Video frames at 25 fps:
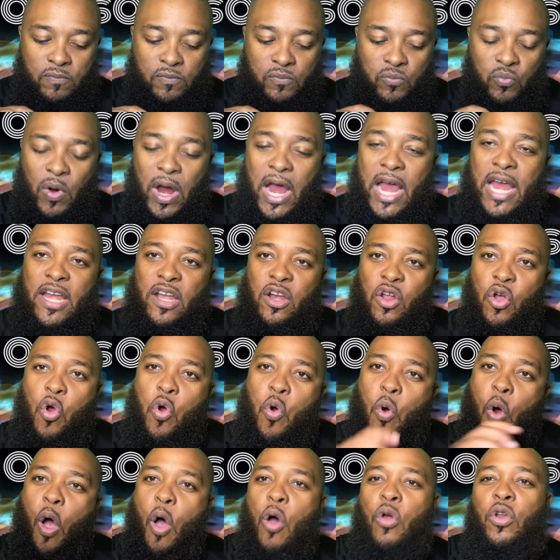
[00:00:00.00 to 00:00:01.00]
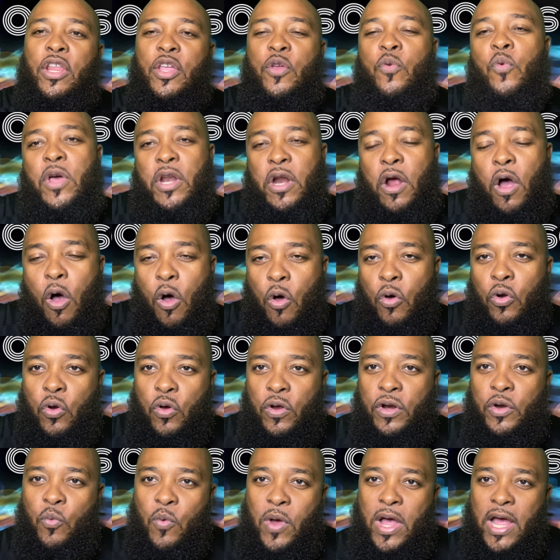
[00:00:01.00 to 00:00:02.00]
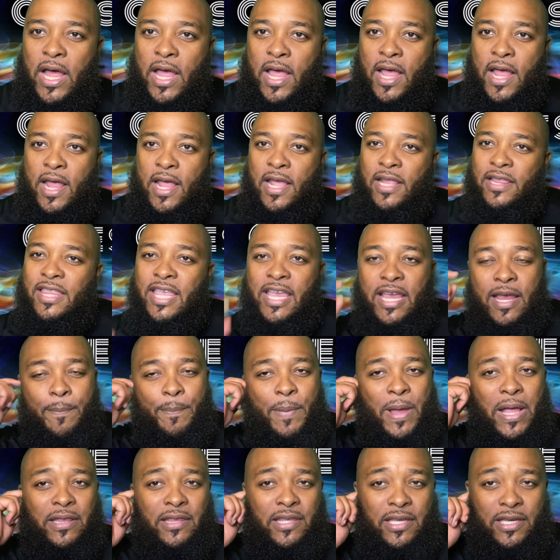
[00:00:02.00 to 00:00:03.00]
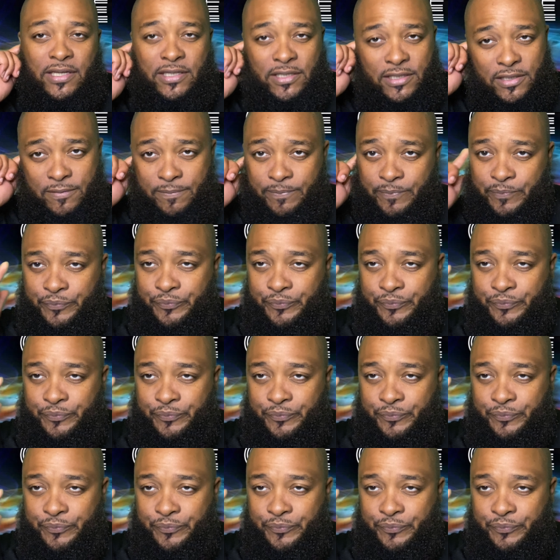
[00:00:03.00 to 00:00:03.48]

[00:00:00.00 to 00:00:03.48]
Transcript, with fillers: right? Who only want to hold on to one. Think about this.